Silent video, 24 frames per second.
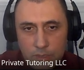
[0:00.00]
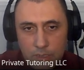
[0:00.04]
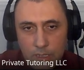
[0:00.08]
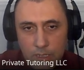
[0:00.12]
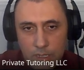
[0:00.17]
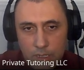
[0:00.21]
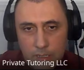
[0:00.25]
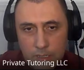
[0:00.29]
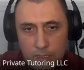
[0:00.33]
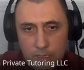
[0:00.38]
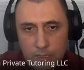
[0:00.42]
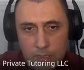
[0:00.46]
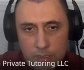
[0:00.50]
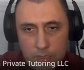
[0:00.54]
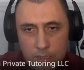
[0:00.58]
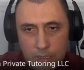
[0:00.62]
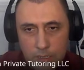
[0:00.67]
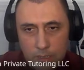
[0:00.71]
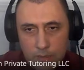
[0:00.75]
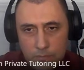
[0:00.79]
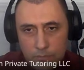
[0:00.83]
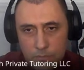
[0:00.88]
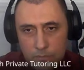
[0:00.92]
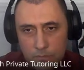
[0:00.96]
La
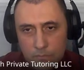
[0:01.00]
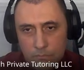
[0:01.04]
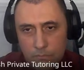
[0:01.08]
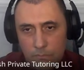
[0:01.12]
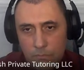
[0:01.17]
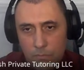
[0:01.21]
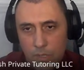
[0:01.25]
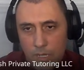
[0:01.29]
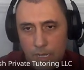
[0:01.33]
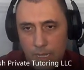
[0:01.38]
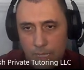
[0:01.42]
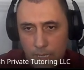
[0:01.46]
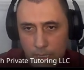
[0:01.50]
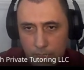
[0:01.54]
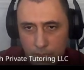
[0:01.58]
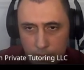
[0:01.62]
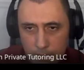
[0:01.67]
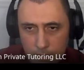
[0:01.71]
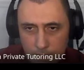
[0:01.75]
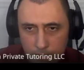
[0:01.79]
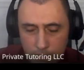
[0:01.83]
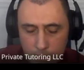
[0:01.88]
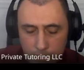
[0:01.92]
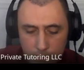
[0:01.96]
niña,
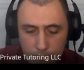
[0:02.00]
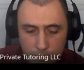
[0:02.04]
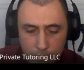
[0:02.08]
blank,